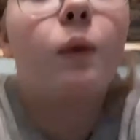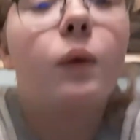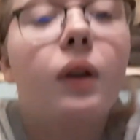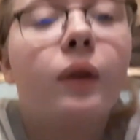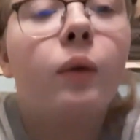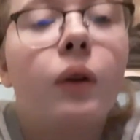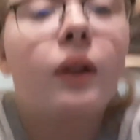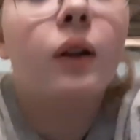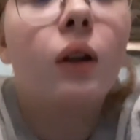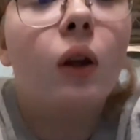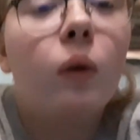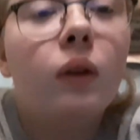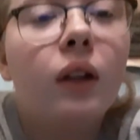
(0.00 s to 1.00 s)
really, really
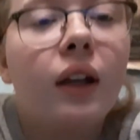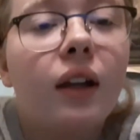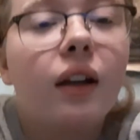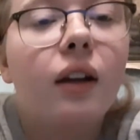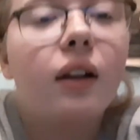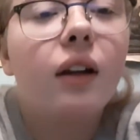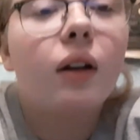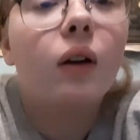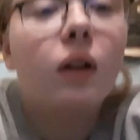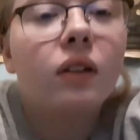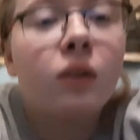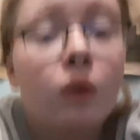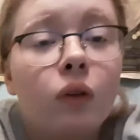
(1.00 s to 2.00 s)
lonely
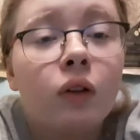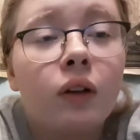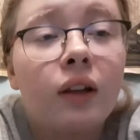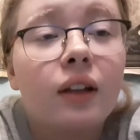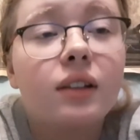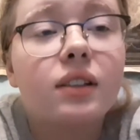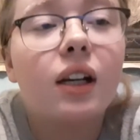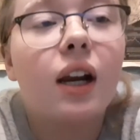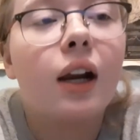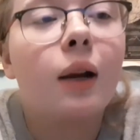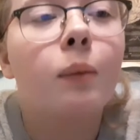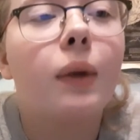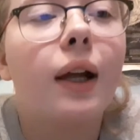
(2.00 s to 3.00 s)
during this
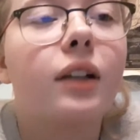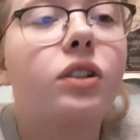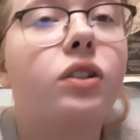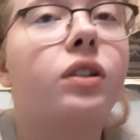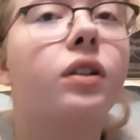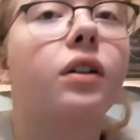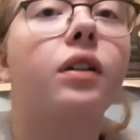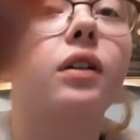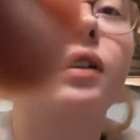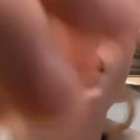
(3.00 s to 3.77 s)
time last year